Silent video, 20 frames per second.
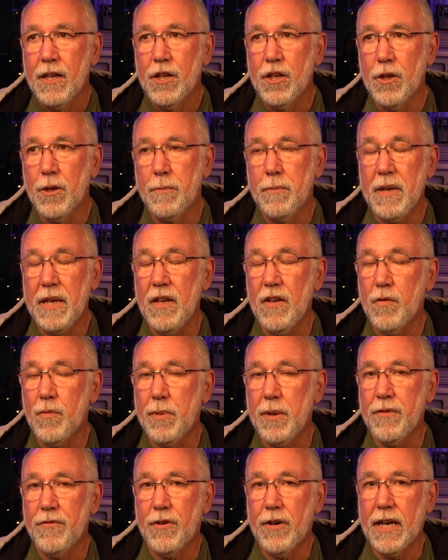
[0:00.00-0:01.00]
Your bees
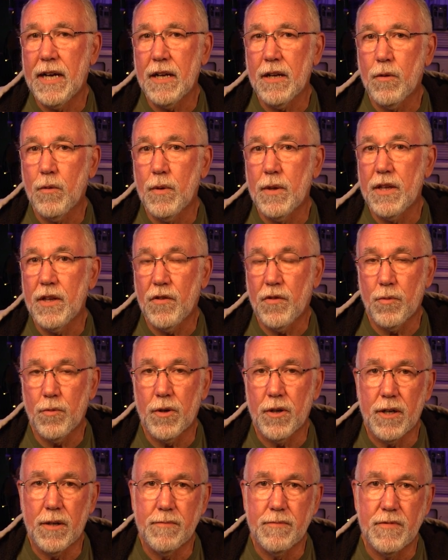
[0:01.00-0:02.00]
bivouac when they
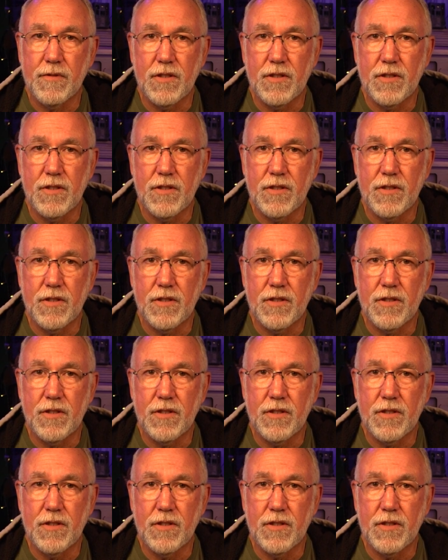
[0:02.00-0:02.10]
swarm.